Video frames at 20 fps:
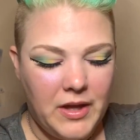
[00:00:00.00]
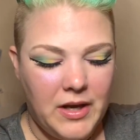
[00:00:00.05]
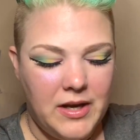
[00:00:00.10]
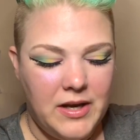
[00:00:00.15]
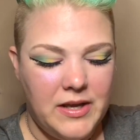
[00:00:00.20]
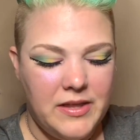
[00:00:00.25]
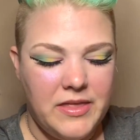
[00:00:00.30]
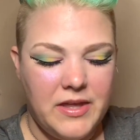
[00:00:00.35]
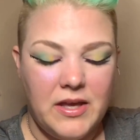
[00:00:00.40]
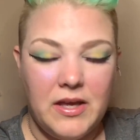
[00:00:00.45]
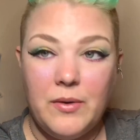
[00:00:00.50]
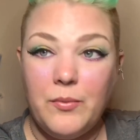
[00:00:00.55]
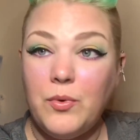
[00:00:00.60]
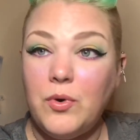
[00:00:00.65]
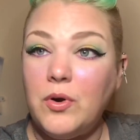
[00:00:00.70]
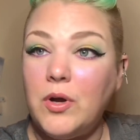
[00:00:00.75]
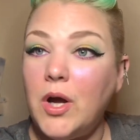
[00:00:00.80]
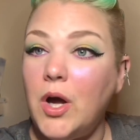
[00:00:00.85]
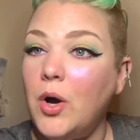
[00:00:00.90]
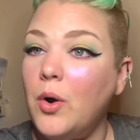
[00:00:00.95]
And I think it
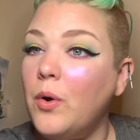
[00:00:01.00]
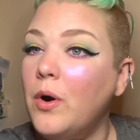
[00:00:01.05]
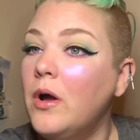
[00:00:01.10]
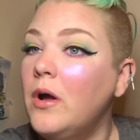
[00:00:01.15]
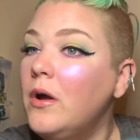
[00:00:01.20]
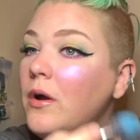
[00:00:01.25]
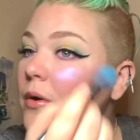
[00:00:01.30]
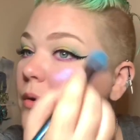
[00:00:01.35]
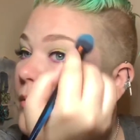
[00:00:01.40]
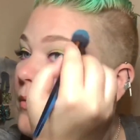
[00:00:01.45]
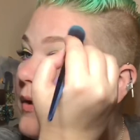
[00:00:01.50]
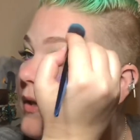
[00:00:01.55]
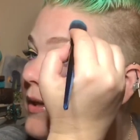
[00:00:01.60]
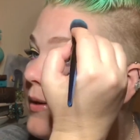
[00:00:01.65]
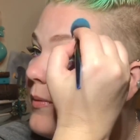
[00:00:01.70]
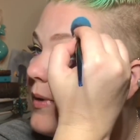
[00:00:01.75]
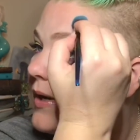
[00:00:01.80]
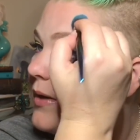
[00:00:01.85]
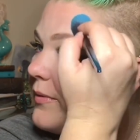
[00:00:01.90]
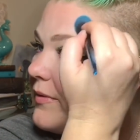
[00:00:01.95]
will go
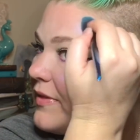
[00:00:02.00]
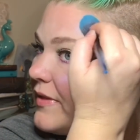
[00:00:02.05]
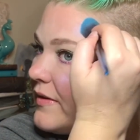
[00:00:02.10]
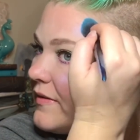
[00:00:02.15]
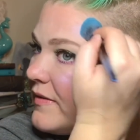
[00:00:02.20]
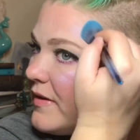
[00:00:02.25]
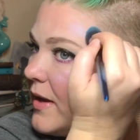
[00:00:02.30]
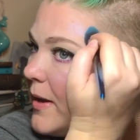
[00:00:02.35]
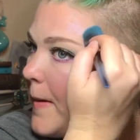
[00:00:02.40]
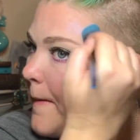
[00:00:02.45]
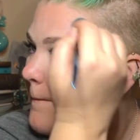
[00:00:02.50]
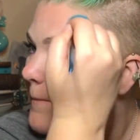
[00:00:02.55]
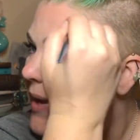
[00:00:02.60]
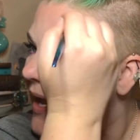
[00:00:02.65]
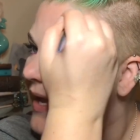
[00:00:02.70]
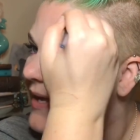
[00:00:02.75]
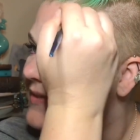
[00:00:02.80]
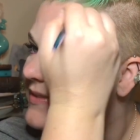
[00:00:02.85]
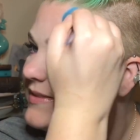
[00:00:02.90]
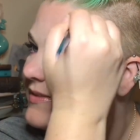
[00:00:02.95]
really well with this
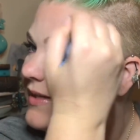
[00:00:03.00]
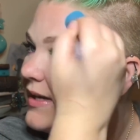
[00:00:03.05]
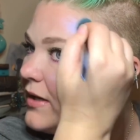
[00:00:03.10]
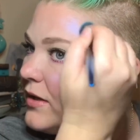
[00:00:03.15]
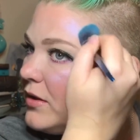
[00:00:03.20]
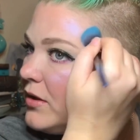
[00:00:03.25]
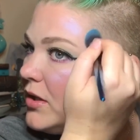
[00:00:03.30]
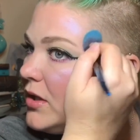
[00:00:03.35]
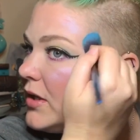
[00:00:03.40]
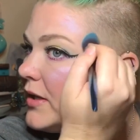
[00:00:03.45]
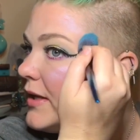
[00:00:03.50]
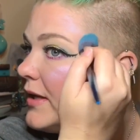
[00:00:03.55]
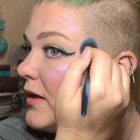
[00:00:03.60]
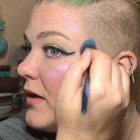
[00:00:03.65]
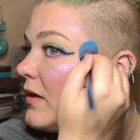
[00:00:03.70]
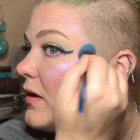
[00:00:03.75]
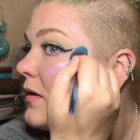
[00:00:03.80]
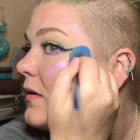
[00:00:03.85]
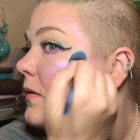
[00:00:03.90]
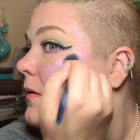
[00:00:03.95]
pastel
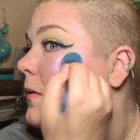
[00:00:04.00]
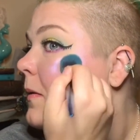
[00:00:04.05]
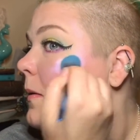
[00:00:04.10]
looking